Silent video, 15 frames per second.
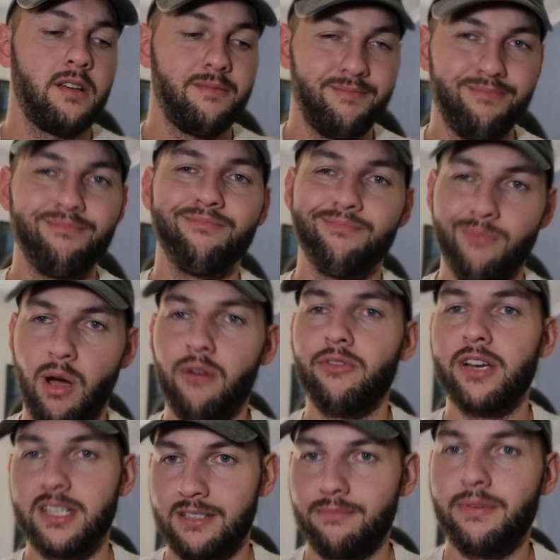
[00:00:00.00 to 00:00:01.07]
My
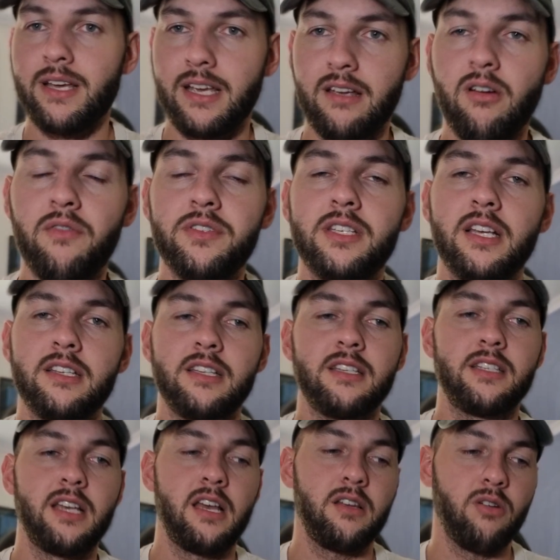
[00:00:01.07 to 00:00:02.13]
reason being, obviously, as I
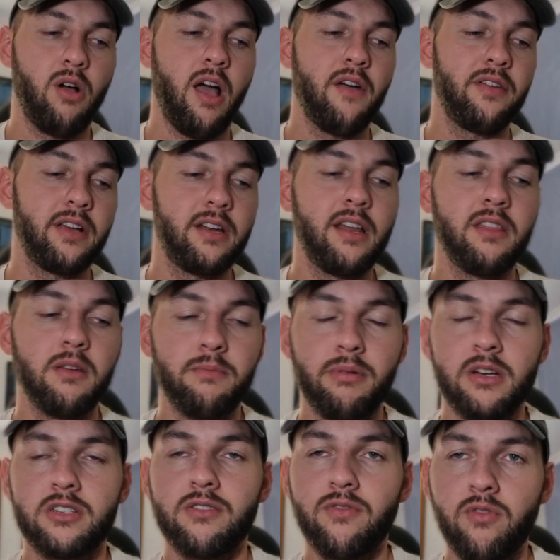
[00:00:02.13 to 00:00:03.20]
said, not having another
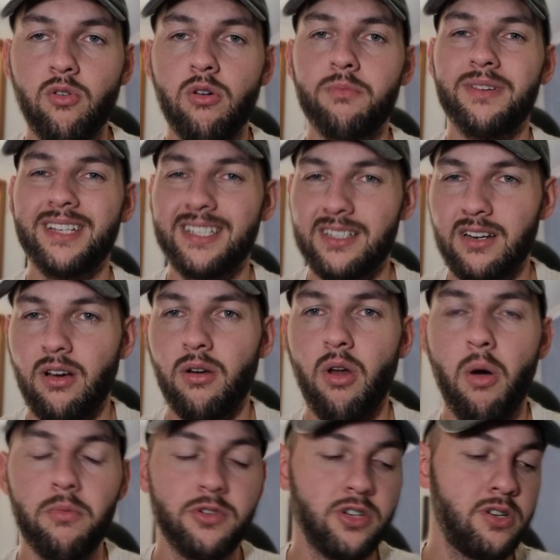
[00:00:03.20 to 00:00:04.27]
pressure forward, but he's an
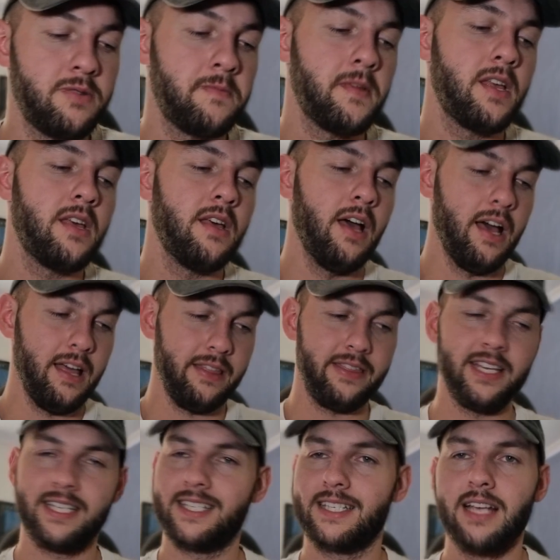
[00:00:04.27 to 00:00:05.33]
option.
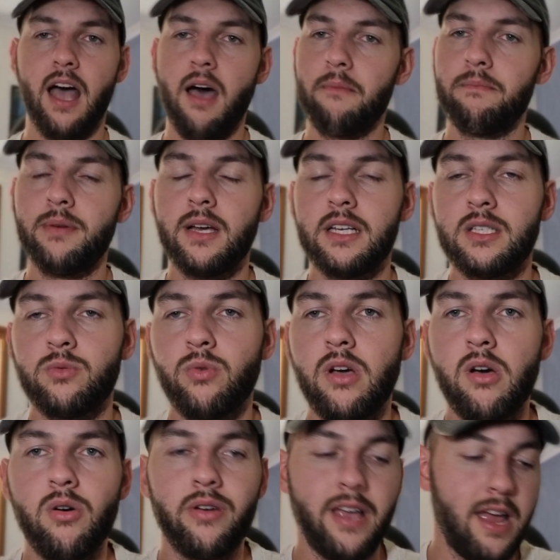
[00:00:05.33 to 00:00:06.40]
This sub as
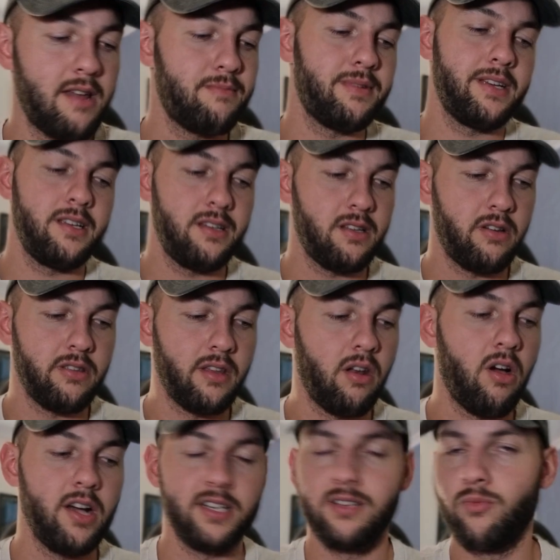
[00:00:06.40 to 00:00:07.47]
well can be, the
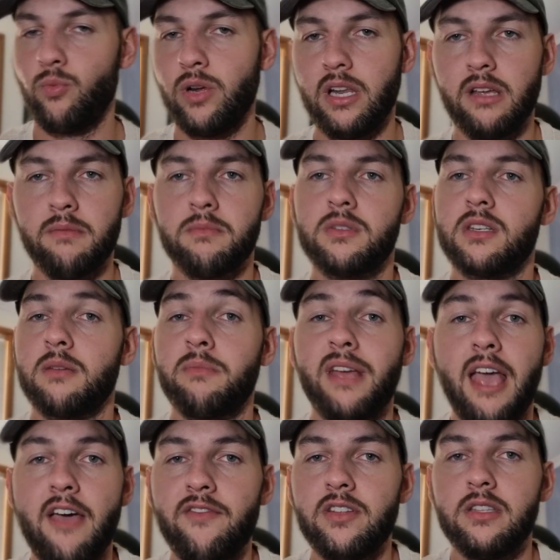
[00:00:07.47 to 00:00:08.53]
likes of Williams, can be
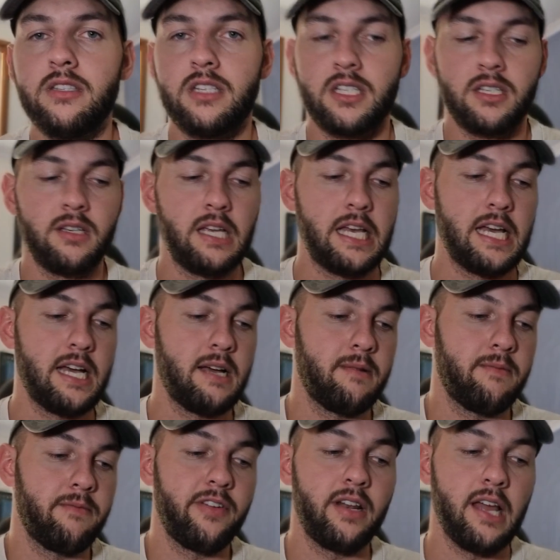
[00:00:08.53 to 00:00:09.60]
Evans,
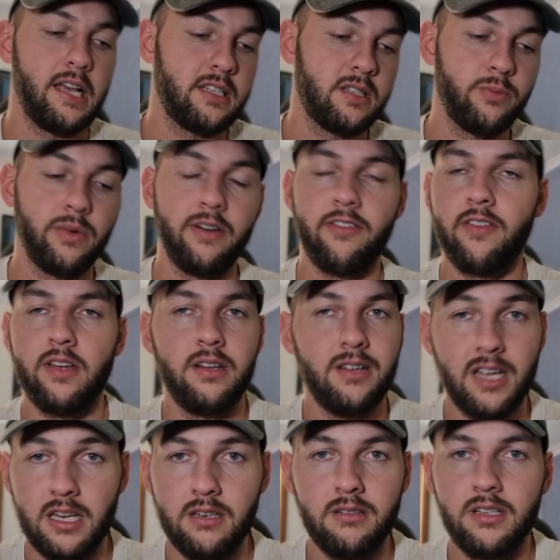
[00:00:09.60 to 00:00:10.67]
Finlayson when fit,
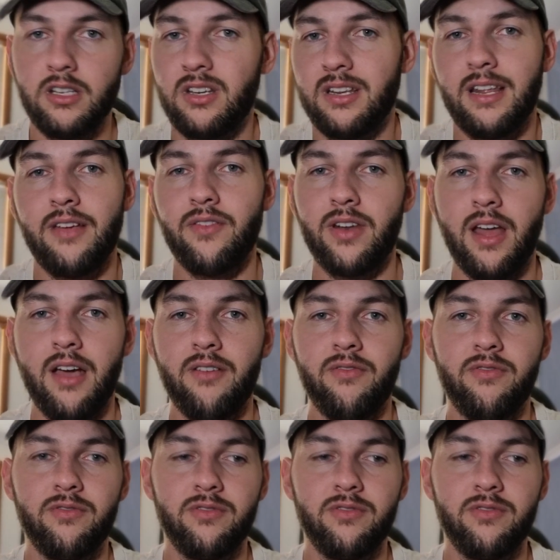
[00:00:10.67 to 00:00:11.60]
and you can even have,